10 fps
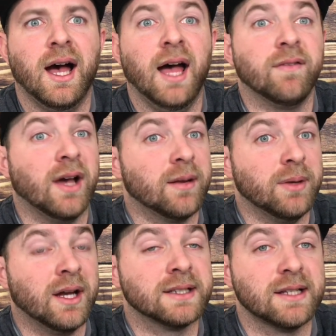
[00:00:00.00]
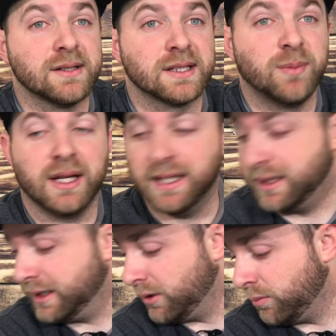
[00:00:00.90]
got to be honest, I was expecting a
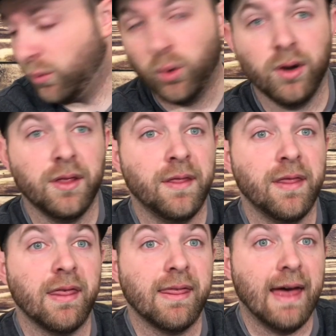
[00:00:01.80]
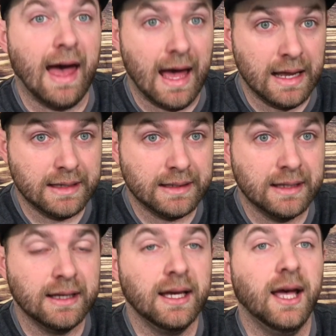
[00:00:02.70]
little more than that.
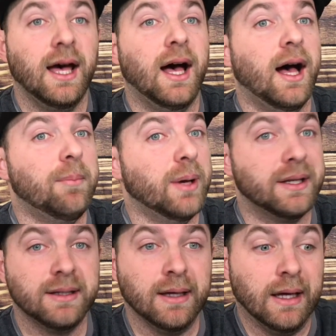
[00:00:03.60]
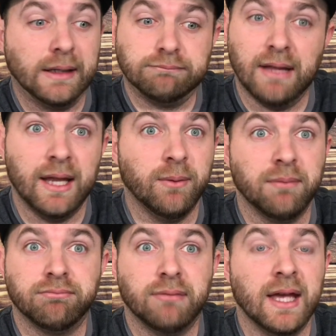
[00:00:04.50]
But anyway,
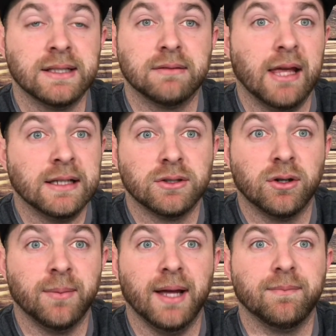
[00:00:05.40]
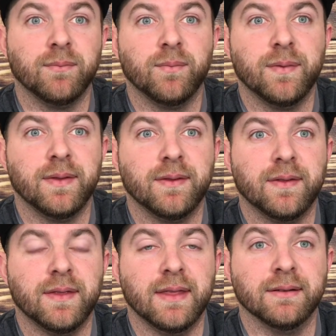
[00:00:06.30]
thanks Norm.
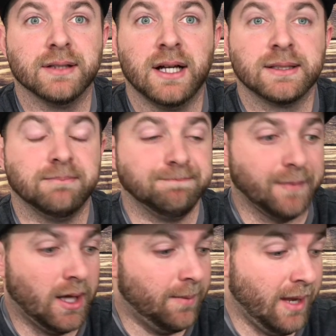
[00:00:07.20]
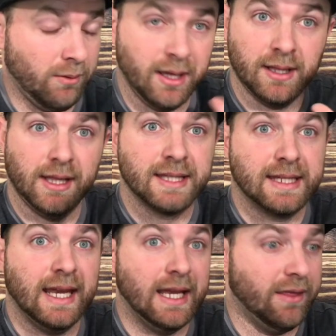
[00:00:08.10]
It's awesome. Anyway, let's
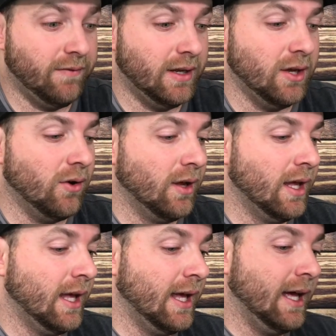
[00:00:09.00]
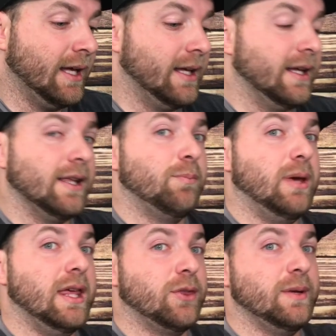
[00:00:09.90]
get into the video.
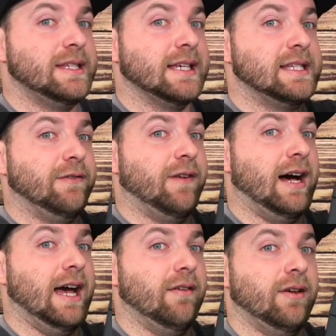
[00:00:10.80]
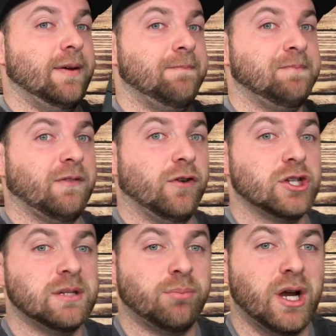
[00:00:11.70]
P365
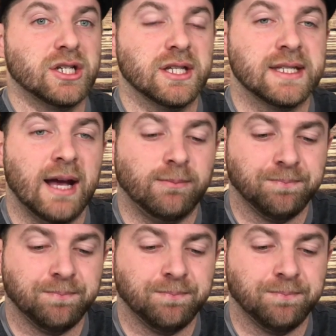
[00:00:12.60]
First Impressions. Now,